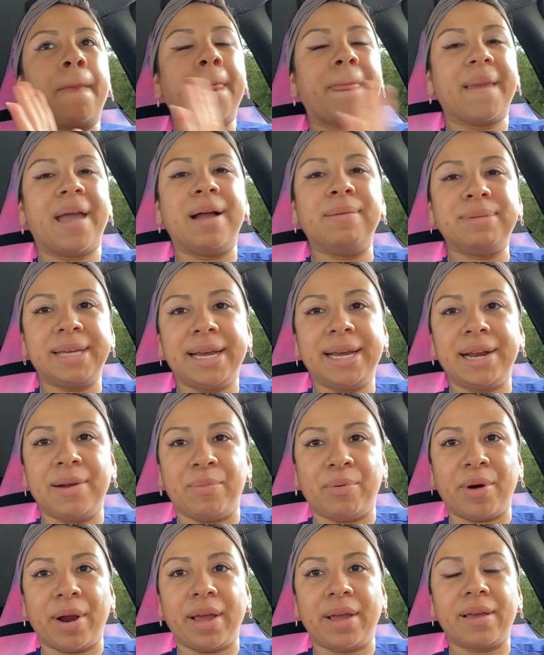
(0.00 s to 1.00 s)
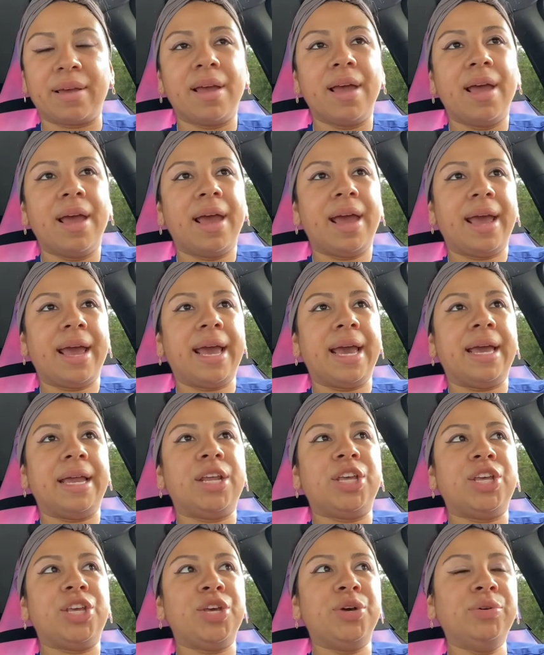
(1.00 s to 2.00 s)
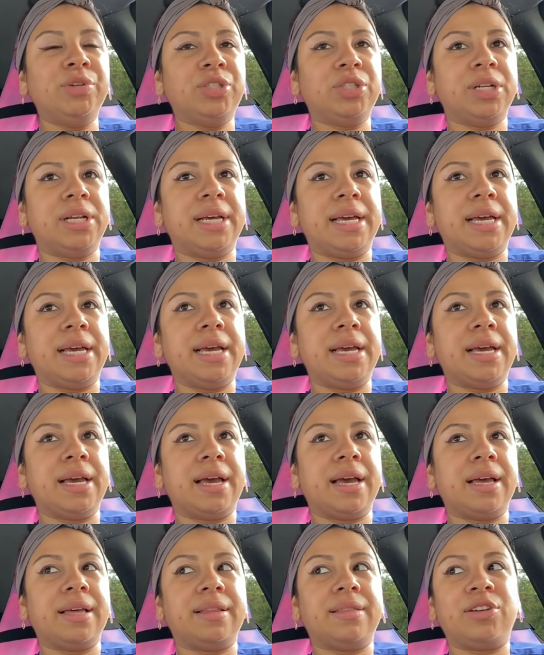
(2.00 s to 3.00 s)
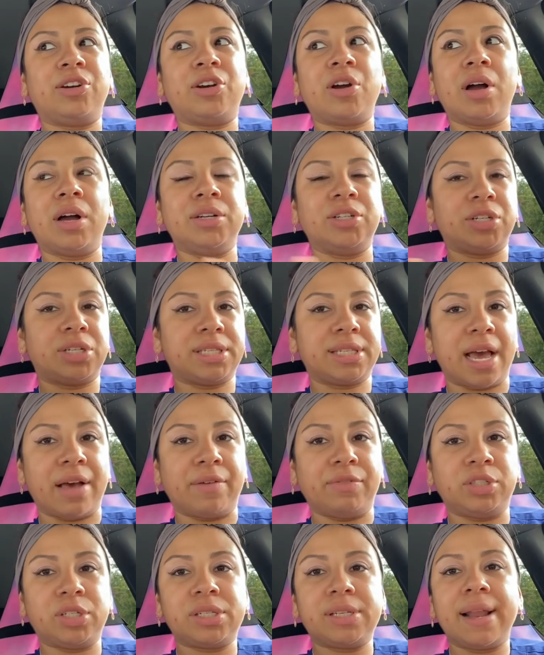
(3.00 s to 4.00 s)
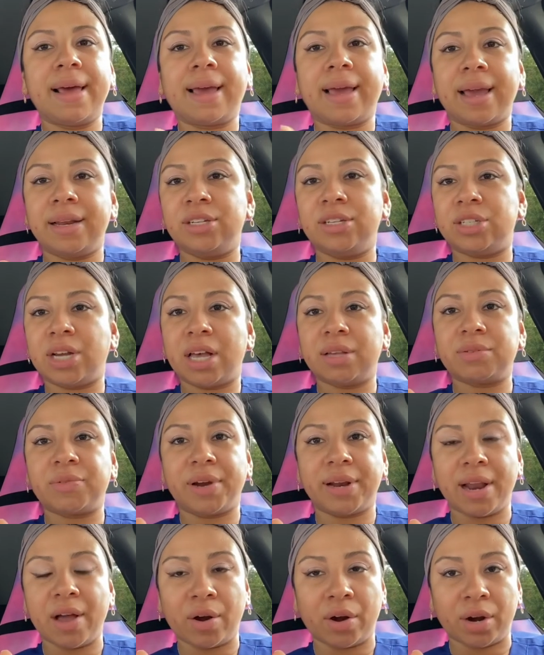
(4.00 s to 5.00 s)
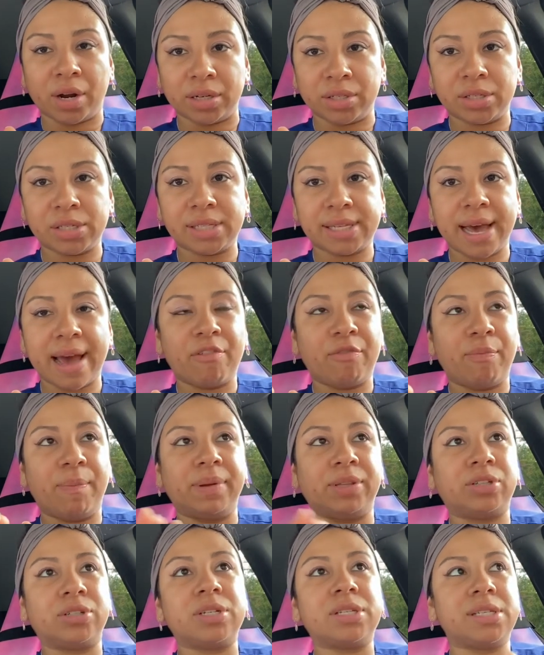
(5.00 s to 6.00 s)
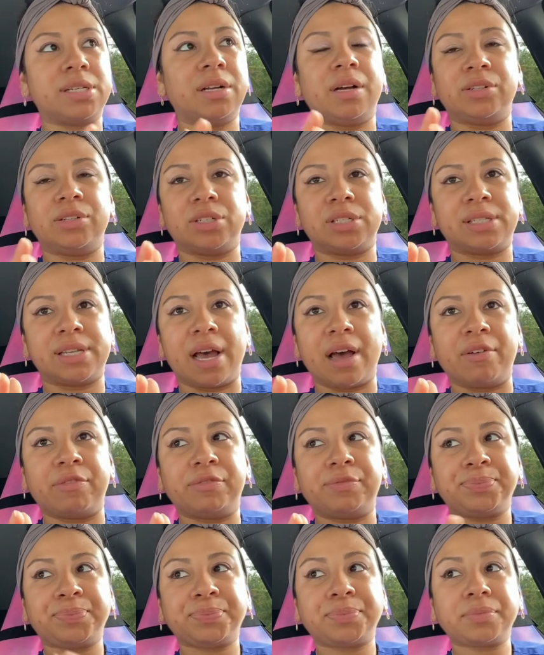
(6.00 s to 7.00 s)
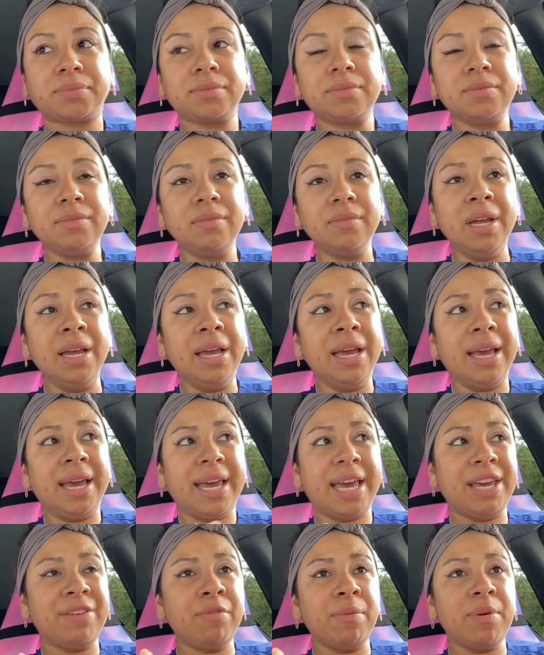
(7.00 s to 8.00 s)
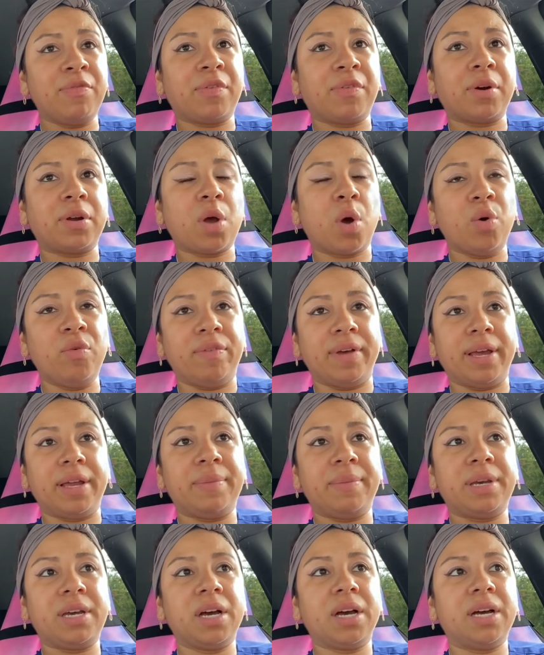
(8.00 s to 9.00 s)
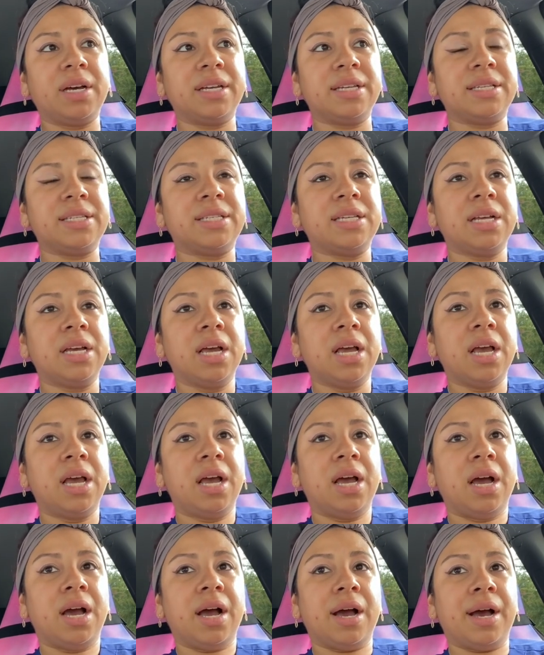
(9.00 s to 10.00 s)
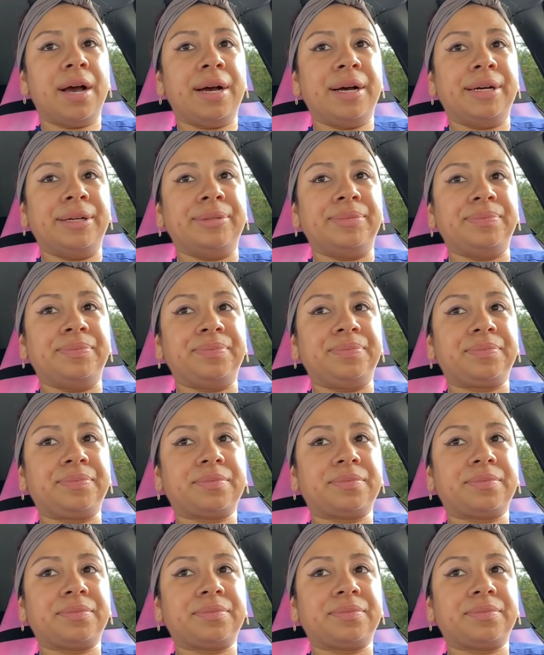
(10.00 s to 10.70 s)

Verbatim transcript: I'm taking a break. And usually they're understaffed, just like any jobs right now are understaffed, but they're still understaffed, even before COVID, because um,